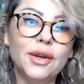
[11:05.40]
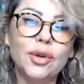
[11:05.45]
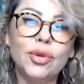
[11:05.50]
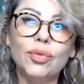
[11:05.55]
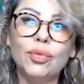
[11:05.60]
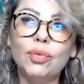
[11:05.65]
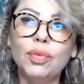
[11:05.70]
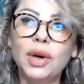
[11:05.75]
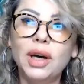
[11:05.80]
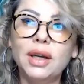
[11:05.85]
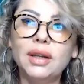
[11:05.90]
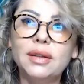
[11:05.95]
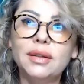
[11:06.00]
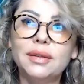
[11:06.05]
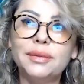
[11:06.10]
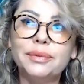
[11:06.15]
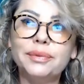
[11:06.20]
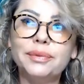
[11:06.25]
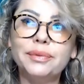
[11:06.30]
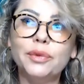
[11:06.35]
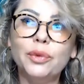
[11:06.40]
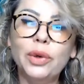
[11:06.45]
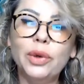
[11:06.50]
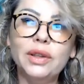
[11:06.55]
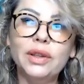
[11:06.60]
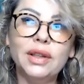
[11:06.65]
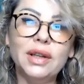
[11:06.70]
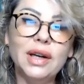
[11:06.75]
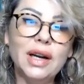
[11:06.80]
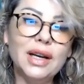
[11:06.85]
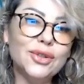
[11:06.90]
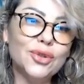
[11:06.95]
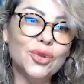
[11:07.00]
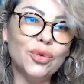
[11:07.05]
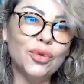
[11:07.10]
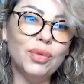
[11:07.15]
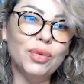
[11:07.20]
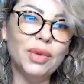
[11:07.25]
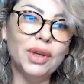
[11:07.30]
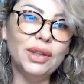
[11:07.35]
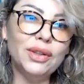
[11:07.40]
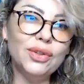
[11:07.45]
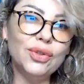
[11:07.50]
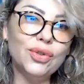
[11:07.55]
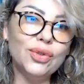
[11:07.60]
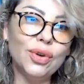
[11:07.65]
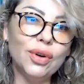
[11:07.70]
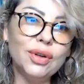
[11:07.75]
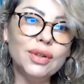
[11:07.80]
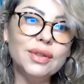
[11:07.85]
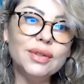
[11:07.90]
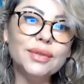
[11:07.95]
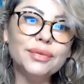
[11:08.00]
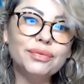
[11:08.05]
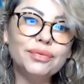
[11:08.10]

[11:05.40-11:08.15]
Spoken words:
but when there are so many shots